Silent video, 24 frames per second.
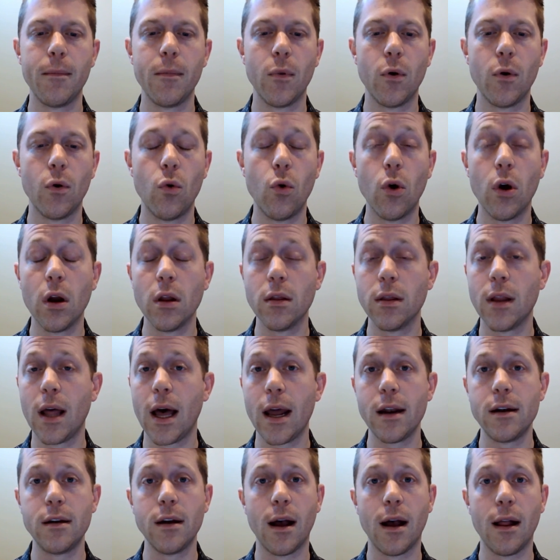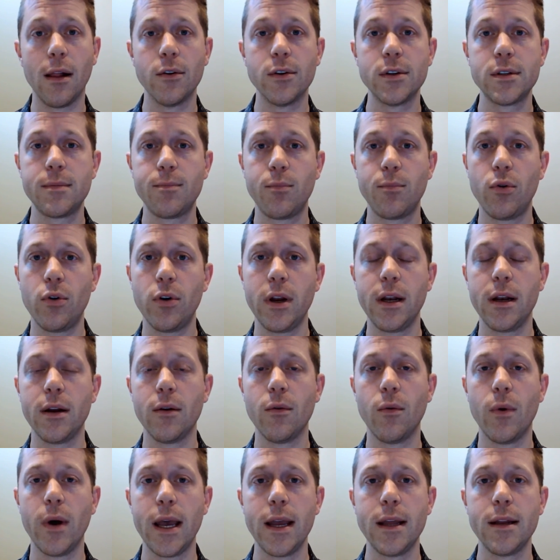Or a lot of dollars putting
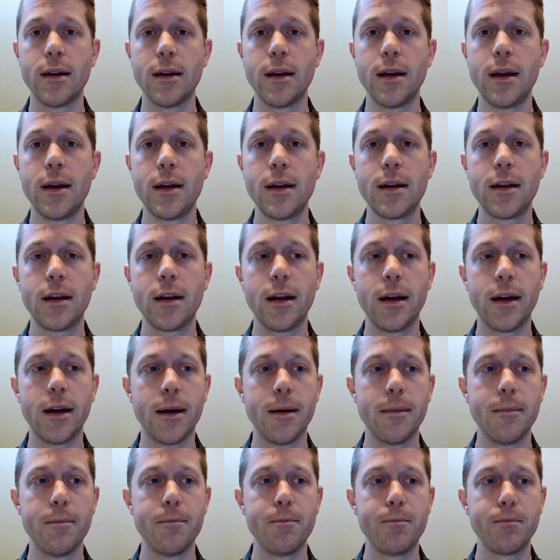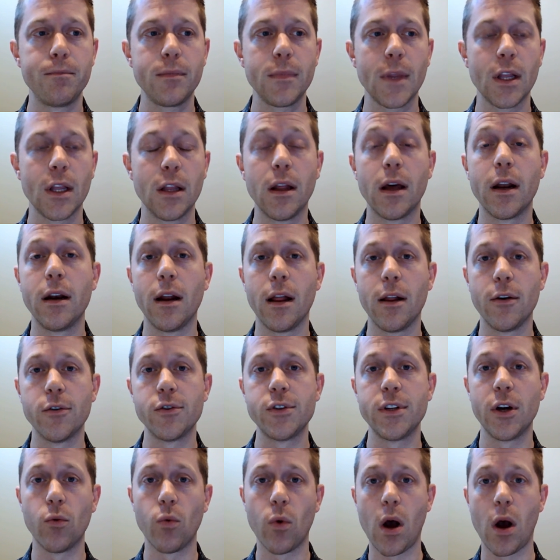away, a lot of dollars
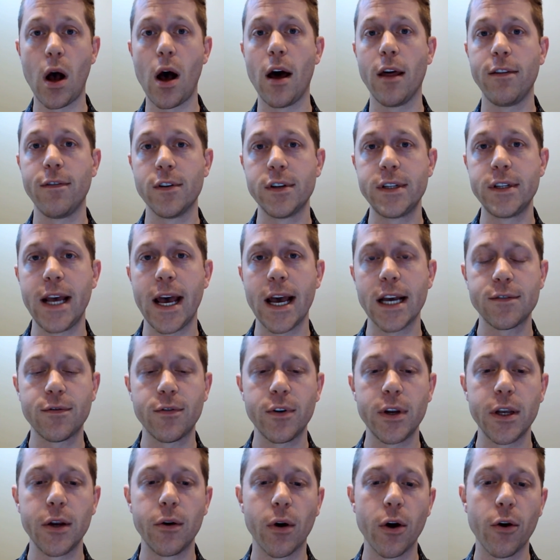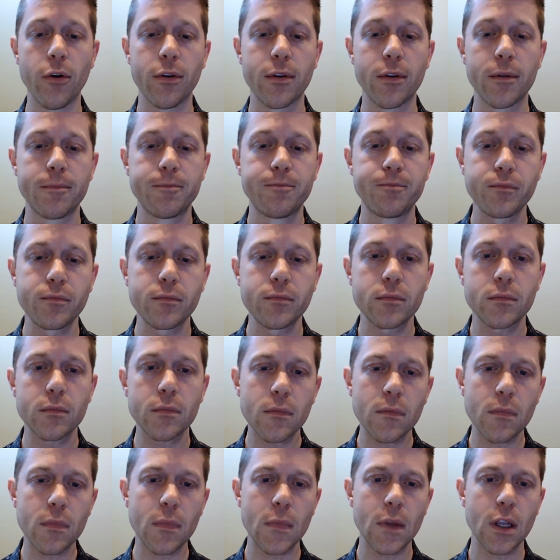into Roth for tax-free growth.
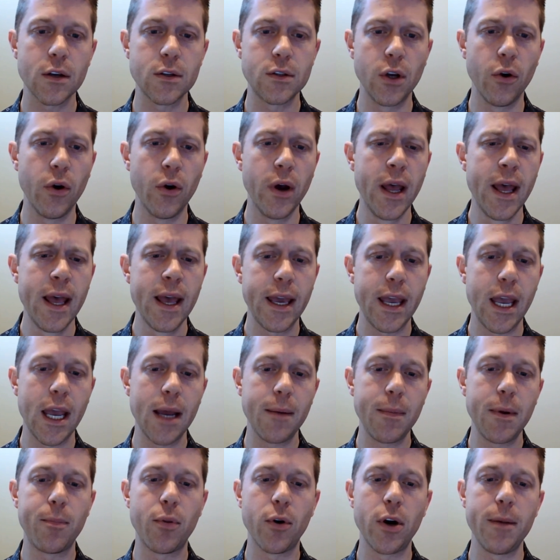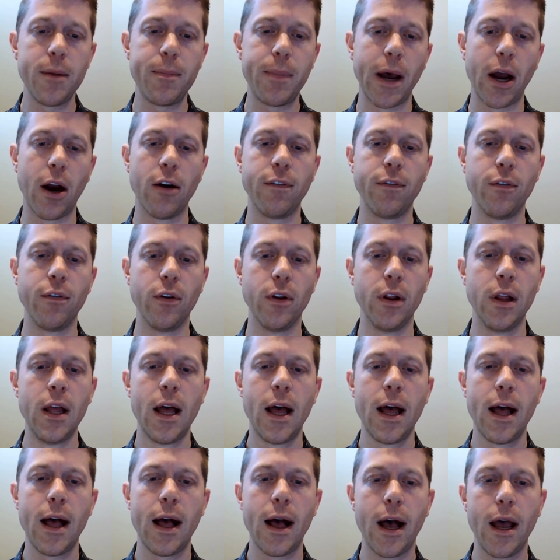So can be pretty powerful.
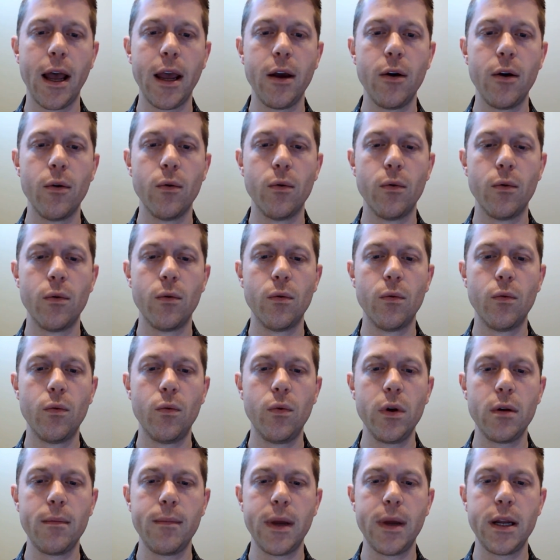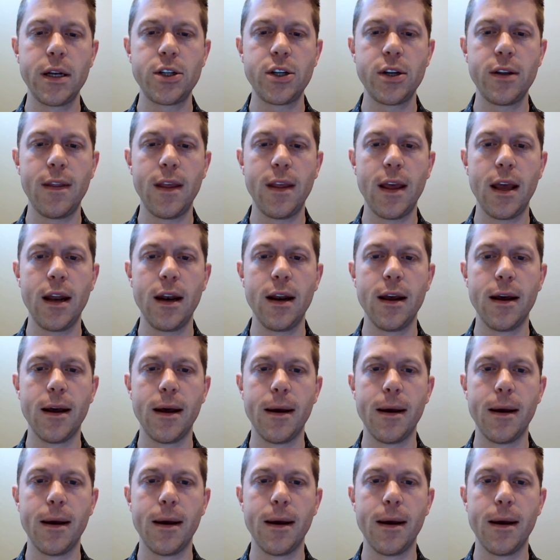I will mention that